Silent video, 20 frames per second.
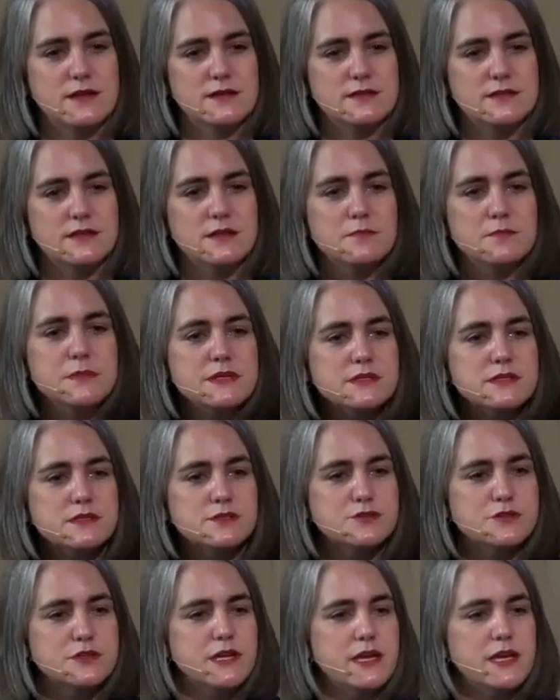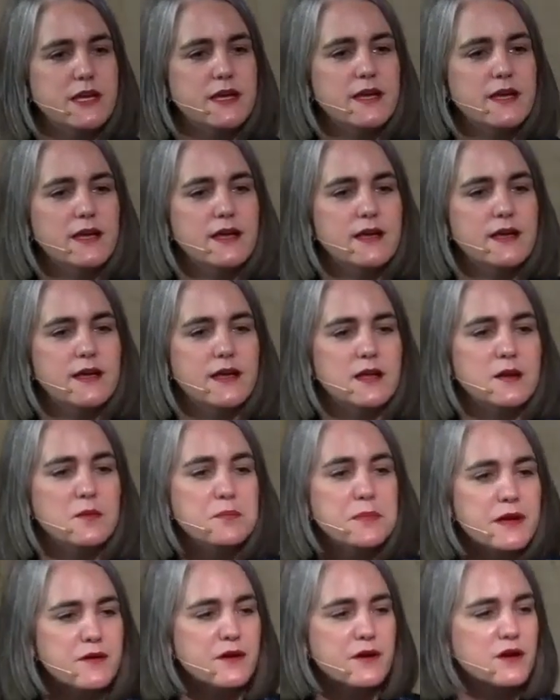to the mystery and
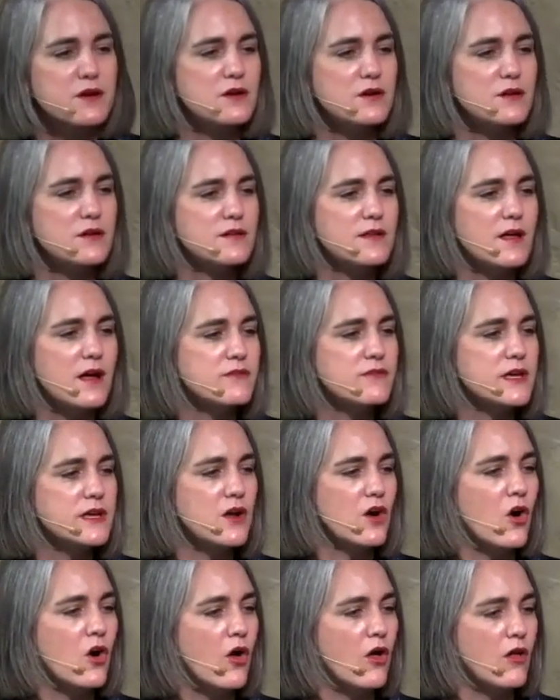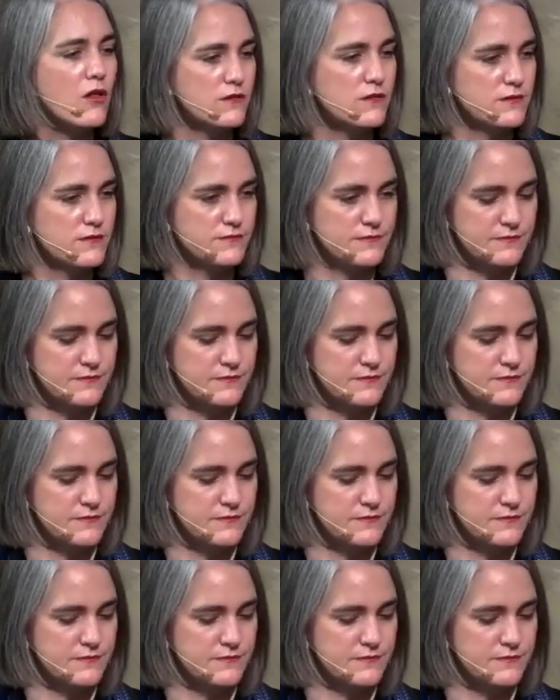miracle of it all.